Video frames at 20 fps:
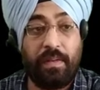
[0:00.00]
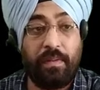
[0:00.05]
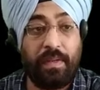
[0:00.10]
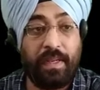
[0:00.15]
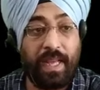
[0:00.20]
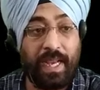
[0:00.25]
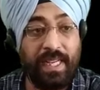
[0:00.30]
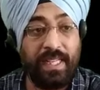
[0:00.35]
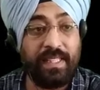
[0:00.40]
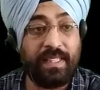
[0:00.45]

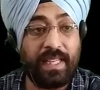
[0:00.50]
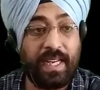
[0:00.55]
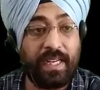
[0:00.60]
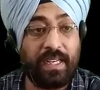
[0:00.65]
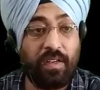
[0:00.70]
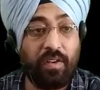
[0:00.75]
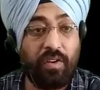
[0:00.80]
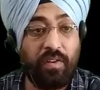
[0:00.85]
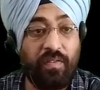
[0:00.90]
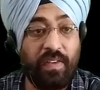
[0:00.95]

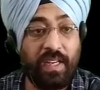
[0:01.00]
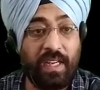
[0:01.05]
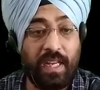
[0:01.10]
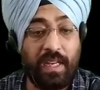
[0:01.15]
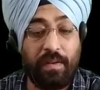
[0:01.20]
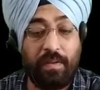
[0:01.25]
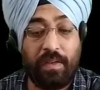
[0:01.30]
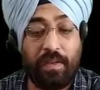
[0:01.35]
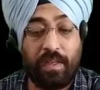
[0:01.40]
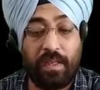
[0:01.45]
dissect, or we
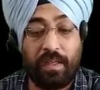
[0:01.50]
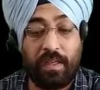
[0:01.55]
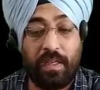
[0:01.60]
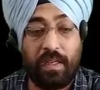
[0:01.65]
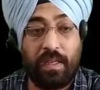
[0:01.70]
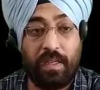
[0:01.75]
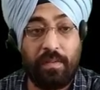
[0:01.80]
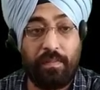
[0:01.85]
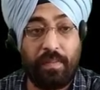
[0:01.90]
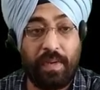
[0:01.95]
can
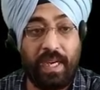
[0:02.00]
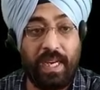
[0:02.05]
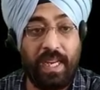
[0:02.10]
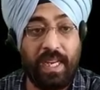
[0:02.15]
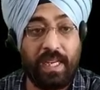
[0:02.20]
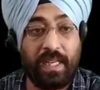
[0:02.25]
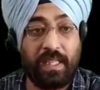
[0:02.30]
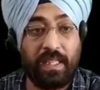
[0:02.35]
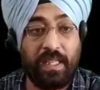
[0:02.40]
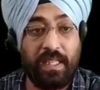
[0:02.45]

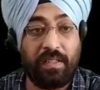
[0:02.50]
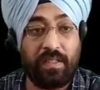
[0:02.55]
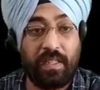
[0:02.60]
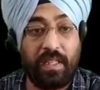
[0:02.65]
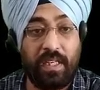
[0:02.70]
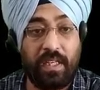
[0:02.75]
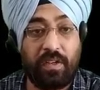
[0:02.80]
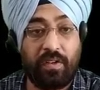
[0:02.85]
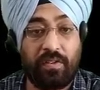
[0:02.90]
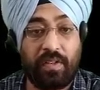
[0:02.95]
break this
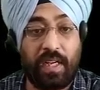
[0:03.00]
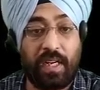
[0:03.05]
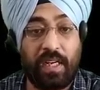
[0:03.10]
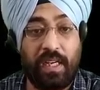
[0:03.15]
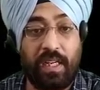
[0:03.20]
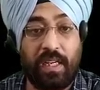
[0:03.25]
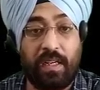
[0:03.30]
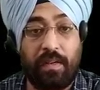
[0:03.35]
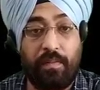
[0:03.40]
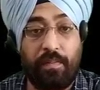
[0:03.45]

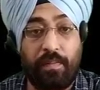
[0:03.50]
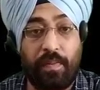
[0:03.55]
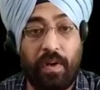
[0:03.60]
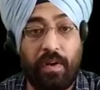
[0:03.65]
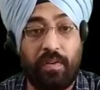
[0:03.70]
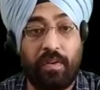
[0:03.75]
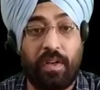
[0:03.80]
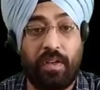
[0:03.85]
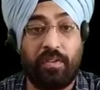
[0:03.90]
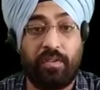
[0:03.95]
heterocyclic
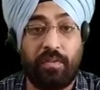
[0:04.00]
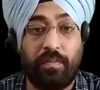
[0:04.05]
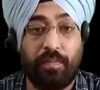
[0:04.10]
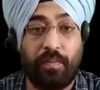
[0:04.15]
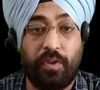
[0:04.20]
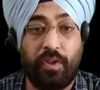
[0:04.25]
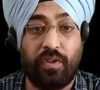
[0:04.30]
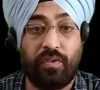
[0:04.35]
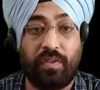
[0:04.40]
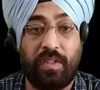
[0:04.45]
compound. Now
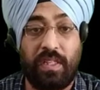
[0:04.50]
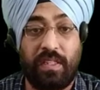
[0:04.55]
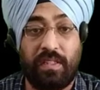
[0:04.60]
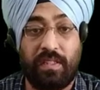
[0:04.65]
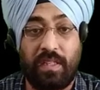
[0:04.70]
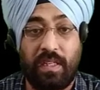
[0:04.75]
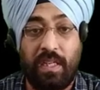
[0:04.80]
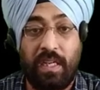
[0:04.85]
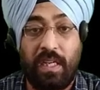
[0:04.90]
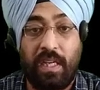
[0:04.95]
suppose
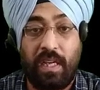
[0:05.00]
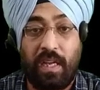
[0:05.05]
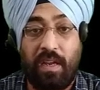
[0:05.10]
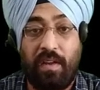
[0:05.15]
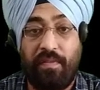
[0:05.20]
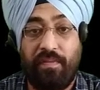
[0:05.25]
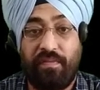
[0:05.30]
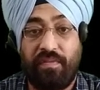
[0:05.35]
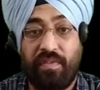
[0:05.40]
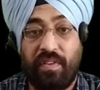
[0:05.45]
this,
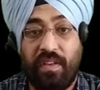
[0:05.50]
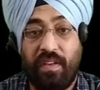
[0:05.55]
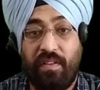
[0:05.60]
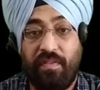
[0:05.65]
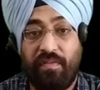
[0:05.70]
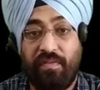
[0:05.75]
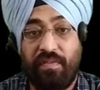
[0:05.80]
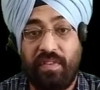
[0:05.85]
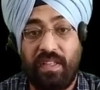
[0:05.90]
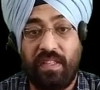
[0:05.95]
if
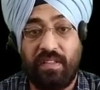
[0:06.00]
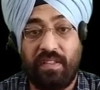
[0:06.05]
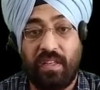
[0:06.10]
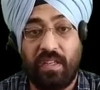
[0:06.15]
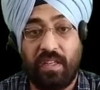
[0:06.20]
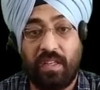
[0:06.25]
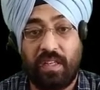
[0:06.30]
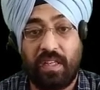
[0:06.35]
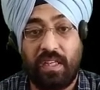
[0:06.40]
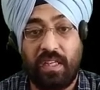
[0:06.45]
we
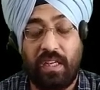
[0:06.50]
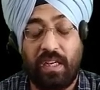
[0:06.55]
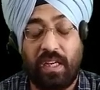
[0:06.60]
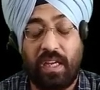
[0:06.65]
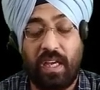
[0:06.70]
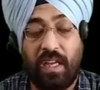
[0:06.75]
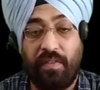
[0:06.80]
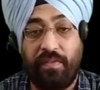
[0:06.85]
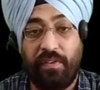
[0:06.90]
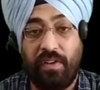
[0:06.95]

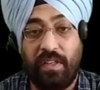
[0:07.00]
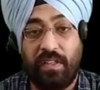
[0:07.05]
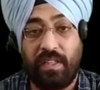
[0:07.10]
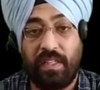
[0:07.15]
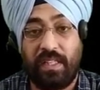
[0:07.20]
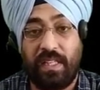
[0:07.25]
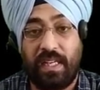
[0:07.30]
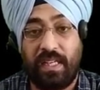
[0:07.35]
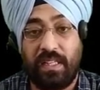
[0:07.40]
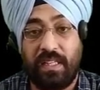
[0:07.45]
carefully
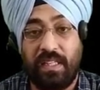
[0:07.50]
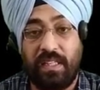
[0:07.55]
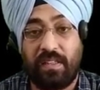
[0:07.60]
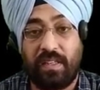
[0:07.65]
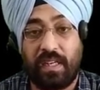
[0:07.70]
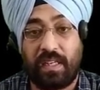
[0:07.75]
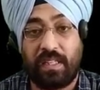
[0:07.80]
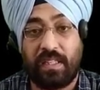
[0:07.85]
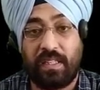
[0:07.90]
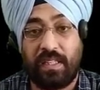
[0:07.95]
see, then this
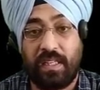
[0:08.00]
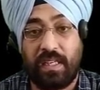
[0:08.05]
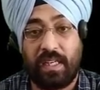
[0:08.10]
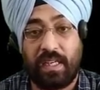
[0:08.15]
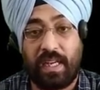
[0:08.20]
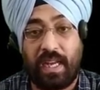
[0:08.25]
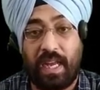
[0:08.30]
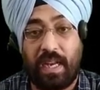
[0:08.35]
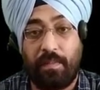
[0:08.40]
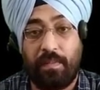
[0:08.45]
structure
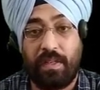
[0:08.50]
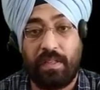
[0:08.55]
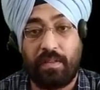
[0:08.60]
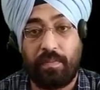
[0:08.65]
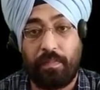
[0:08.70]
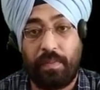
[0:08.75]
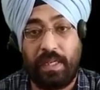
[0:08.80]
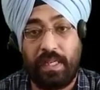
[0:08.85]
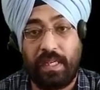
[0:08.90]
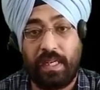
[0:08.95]
can be
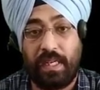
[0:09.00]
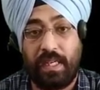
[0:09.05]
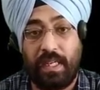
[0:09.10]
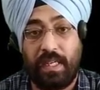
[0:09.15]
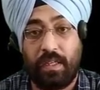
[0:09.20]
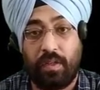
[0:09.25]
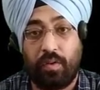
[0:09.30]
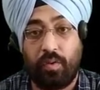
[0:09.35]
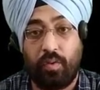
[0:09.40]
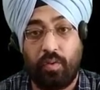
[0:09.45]
splitted
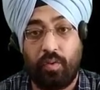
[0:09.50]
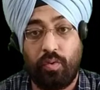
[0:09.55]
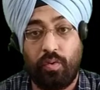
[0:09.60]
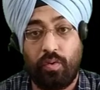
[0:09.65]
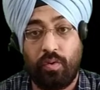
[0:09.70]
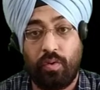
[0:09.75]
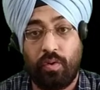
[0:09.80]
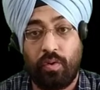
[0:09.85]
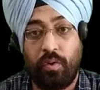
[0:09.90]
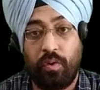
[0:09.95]

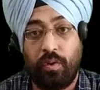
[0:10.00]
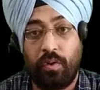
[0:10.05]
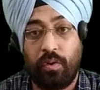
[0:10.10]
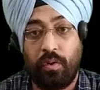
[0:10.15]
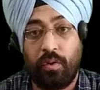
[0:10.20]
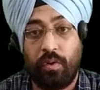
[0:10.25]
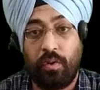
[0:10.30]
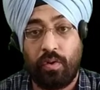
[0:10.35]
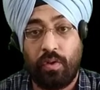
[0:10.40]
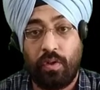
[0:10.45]
into
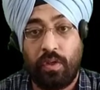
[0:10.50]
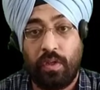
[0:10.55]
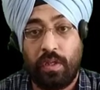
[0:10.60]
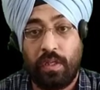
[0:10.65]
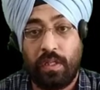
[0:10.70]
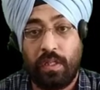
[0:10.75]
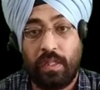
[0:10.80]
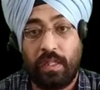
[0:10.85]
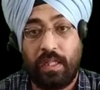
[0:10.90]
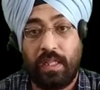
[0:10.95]

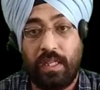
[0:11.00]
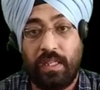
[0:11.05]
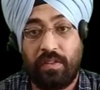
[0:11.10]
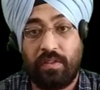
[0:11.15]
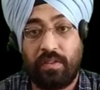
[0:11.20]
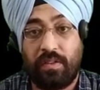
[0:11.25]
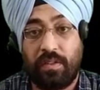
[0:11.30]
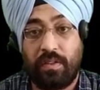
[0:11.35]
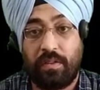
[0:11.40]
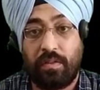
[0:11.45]

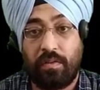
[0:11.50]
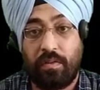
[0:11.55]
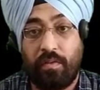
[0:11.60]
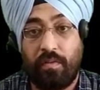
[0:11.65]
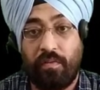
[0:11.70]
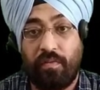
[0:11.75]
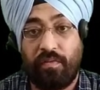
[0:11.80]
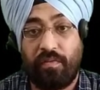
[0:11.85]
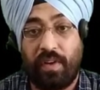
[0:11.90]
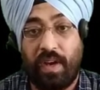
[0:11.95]
this
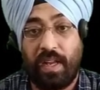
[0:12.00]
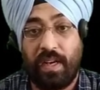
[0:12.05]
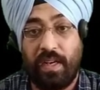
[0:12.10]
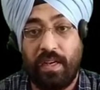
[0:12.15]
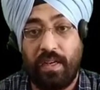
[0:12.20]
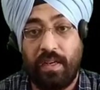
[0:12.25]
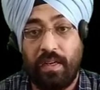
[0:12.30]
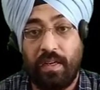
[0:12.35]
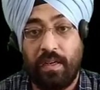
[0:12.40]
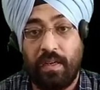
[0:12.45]

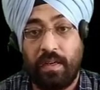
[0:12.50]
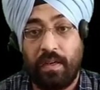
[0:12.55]
one